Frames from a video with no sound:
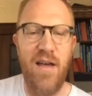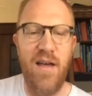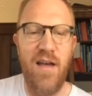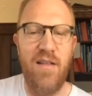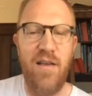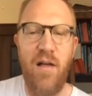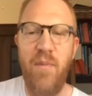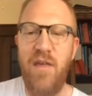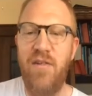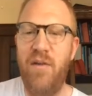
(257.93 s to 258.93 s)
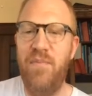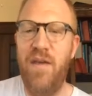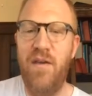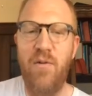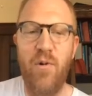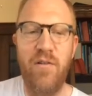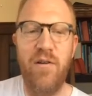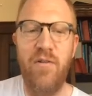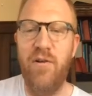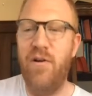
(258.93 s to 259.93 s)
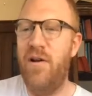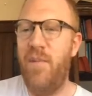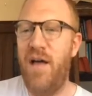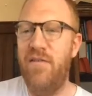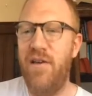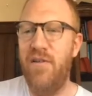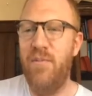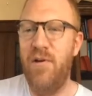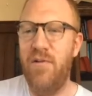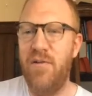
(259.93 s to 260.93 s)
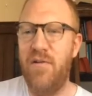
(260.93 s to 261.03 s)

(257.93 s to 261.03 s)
Tell me something you want to learn about Desmos.